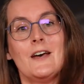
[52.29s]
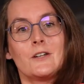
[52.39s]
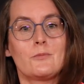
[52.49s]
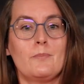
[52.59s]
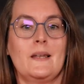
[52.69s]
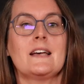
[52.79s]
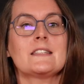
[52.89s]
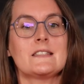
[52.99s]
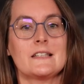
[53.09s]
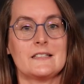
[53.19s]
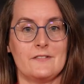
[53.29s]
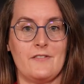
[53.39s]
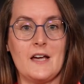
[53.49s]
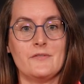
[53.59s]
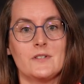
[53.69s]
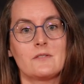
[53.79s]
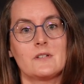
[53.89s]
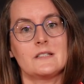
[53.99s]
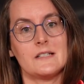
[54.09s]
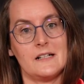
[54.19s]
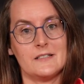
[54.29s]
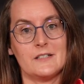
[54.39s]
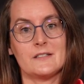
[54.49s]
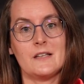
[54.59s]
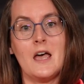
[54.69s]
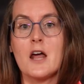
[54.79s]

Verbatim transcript: to plus 65 degrees Celsius,